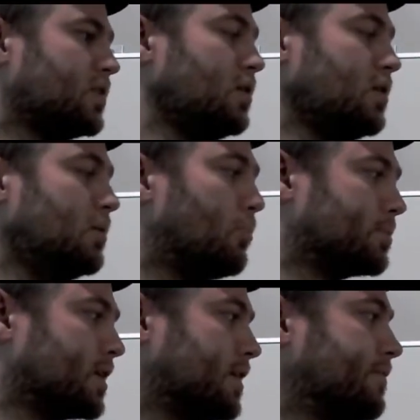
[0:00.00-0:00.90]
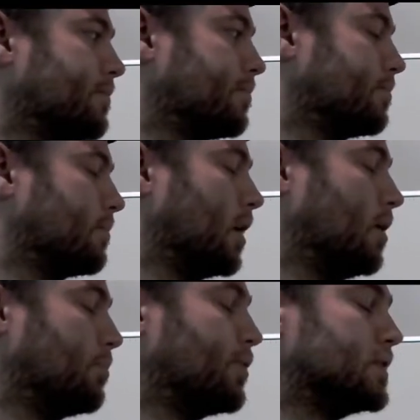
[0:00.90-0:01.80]
multiplicative
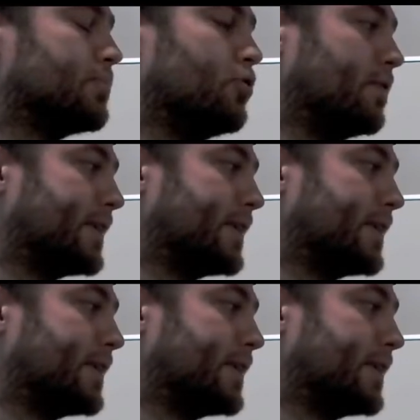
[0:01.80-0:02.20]
principle of